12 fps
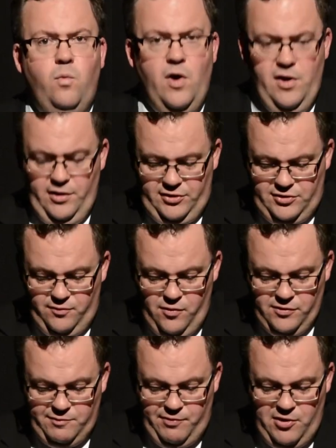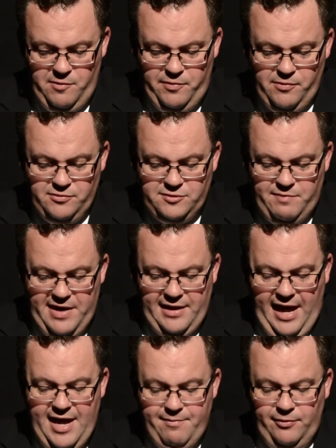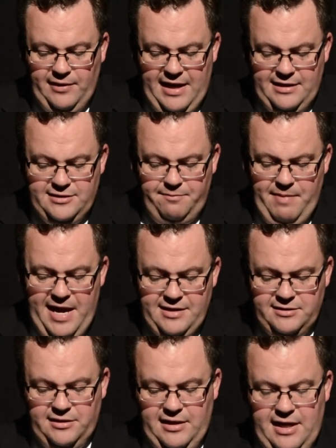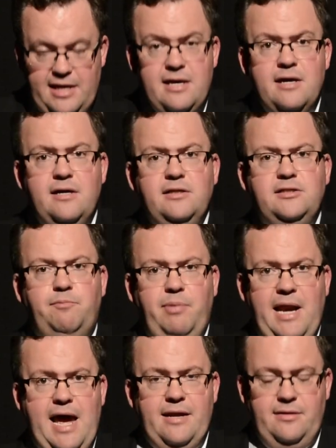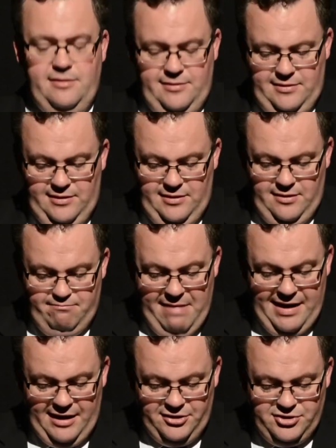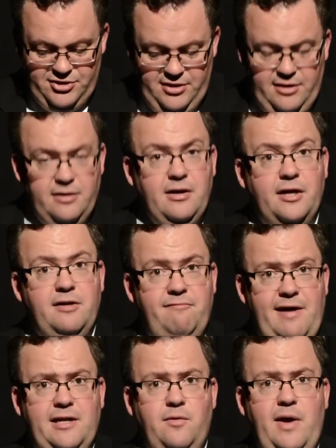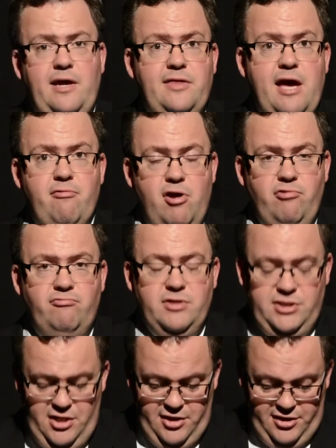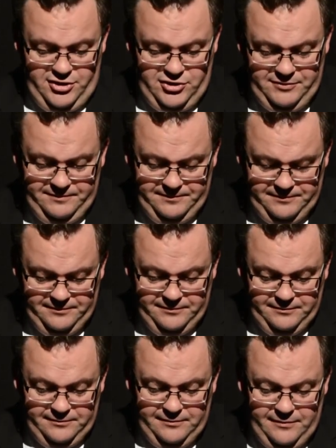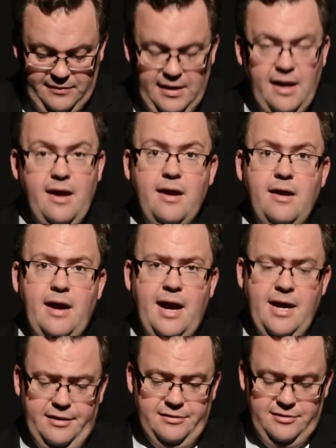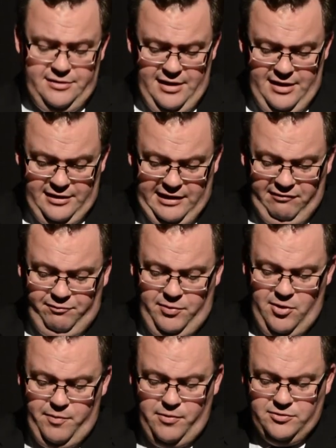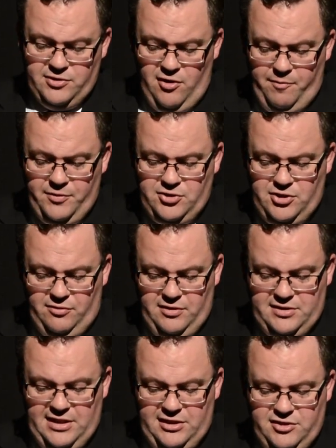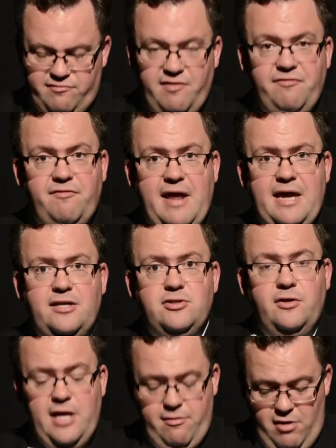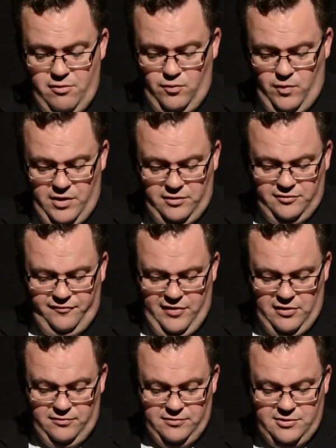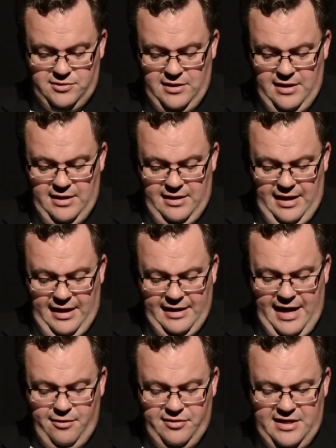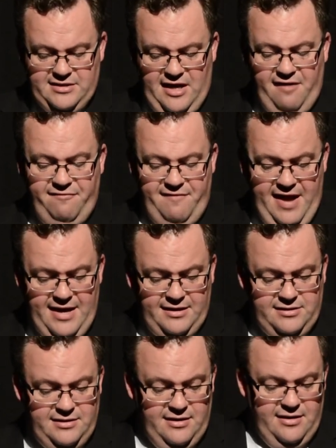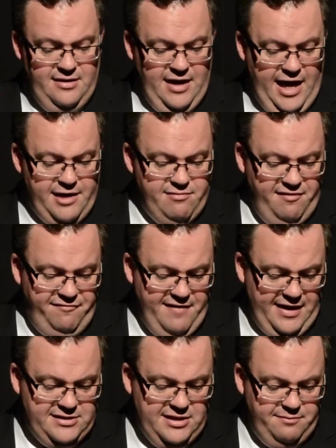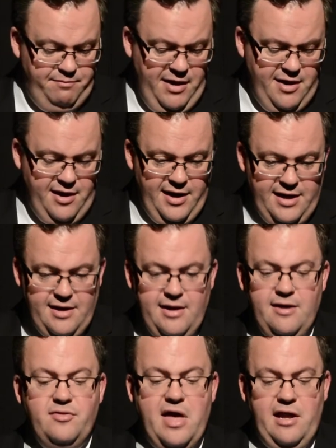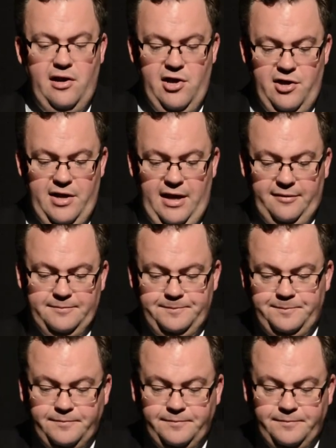Work towards pupils being able independently to plan, manage, and evaluate their own research. And give pupils an opportunity to reflect on their own worldviews and how these affect and are affected by their learning.